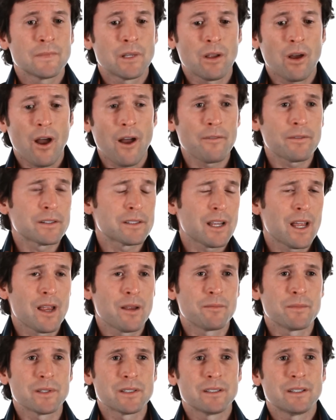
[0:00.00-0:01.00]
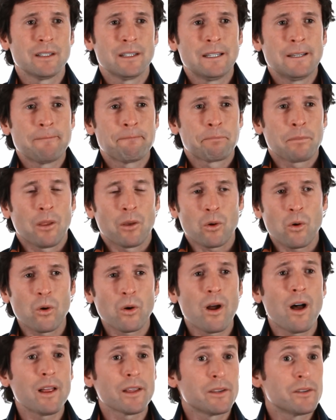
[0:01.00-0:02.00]
You know, oftentimes, you know,
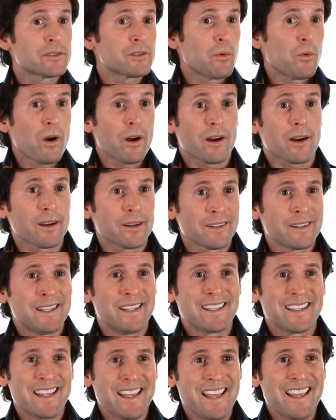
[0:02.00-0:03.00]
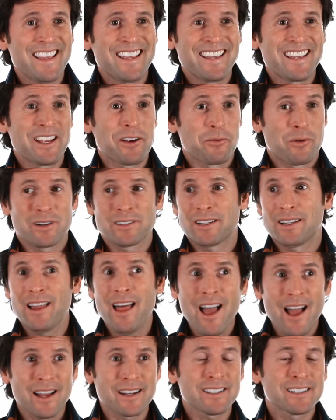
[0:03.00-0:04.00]
cold calling used to work. It worked a
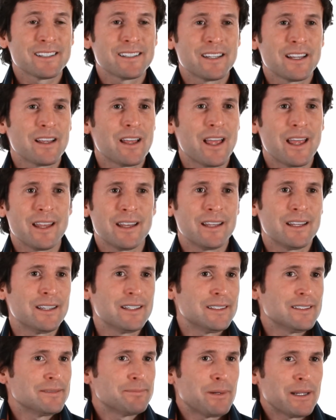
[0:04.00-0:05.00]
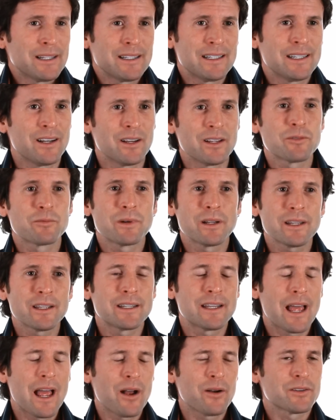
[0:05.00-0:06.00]
lot, and but you know, it really
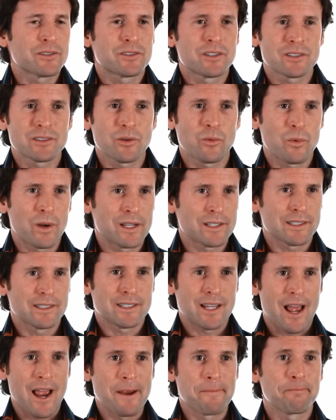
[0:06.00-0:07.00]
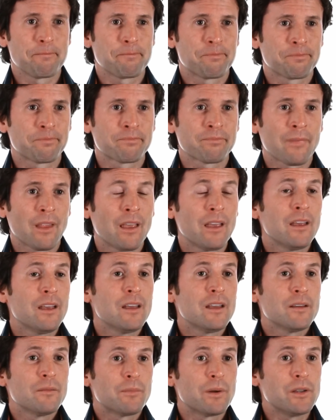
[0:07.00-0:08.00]
now is just a waste of time.
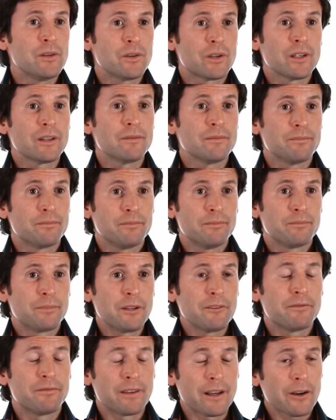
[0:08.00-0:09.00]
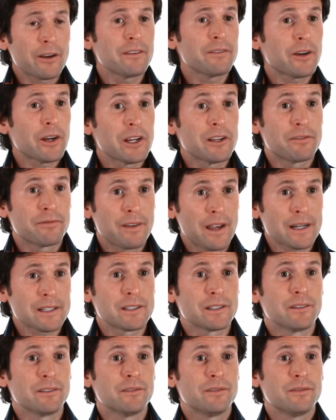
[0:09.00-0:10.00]
But you can be very, very
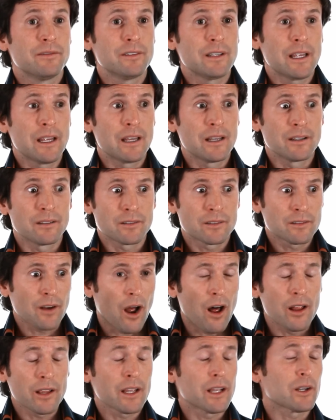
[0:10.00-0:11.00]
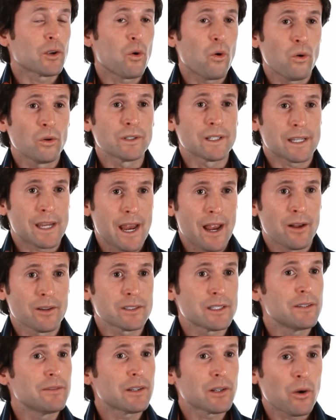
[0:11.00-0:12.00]
effective in calling on cold
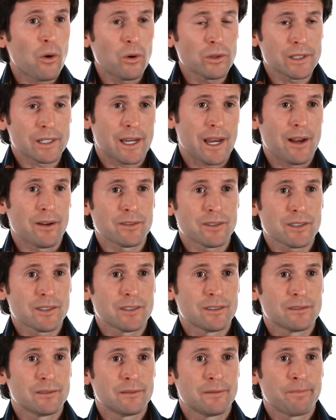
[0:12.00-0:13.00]
accounts, even cold accounts,